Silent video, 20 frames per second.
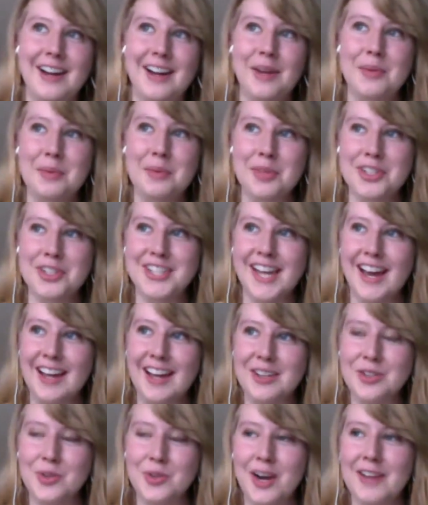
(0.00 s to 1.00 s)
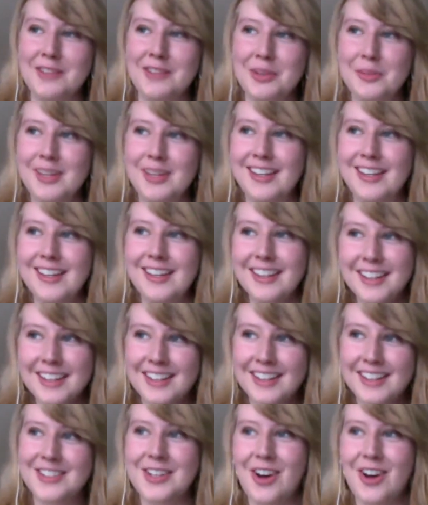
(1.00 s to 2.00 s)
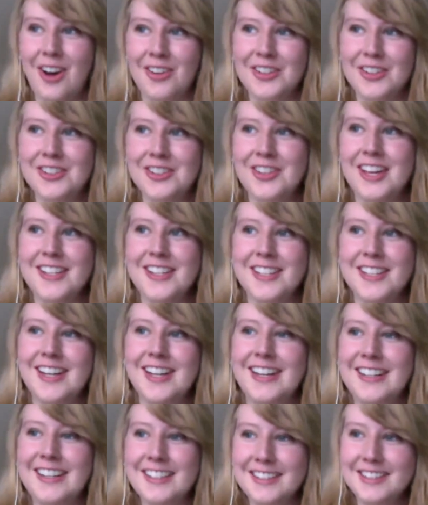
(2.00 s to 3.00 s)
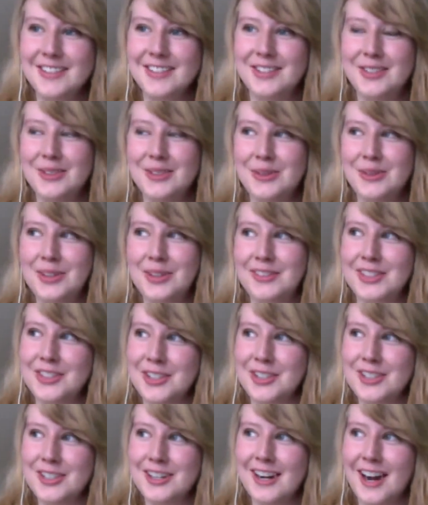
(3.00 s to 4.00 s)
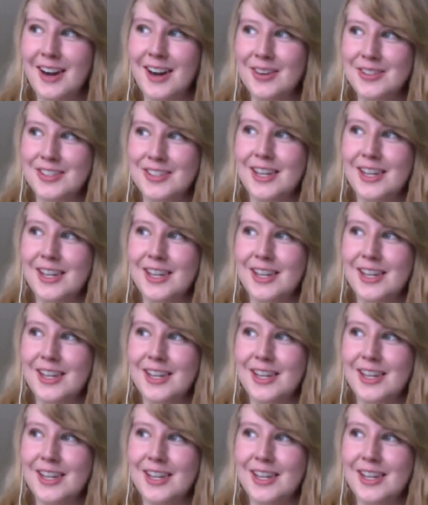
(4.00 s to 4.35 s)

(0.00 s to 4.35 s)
I remember Dad driving me to college that day to live at Turner House,